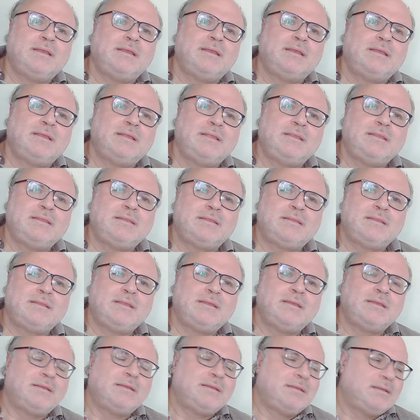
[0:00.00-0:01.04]
and
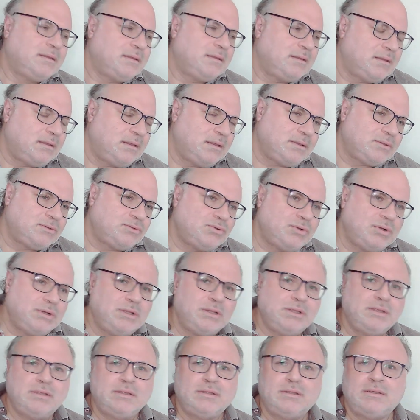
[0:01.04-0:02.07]
uh,
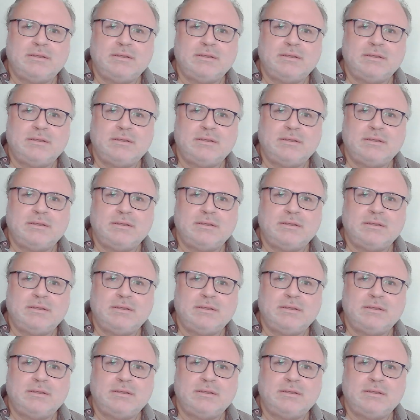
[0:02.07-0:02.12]
actually